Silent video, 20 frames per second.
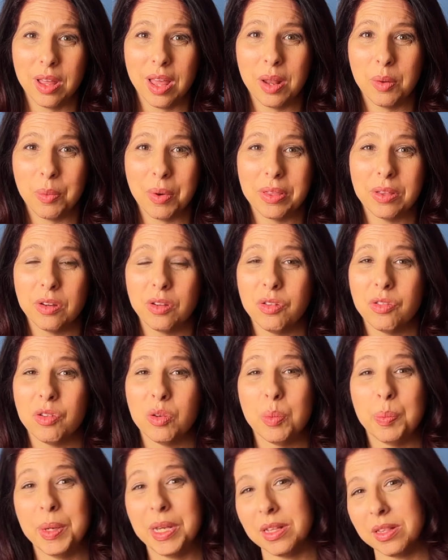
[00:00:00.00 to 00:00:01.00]
and whether you
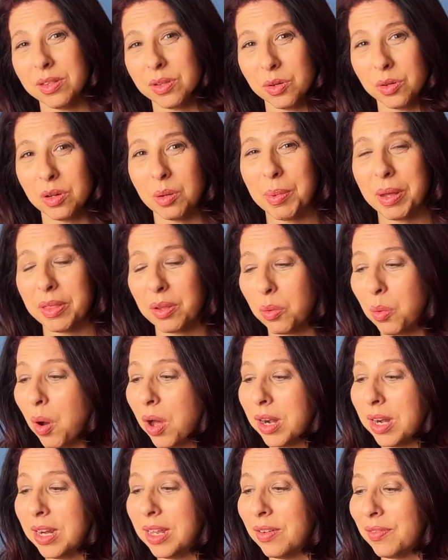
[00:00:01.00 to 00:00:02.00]
should be concerned about the
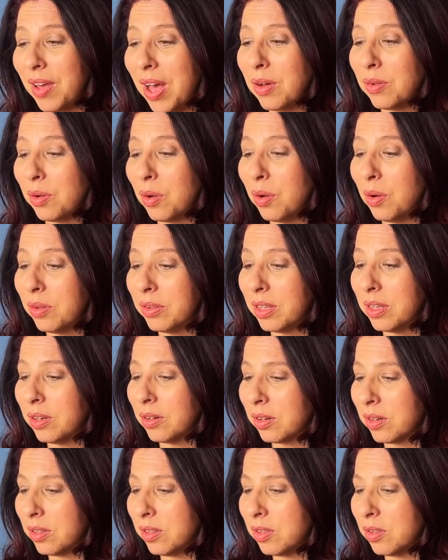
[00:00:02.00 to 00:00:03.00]
quantity of alcohol that
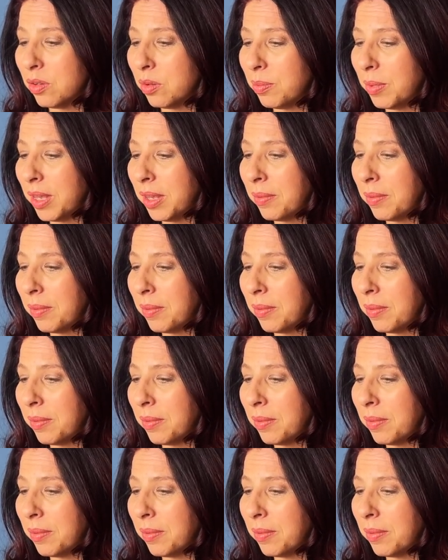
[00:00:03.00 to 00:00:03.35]
you're consuming.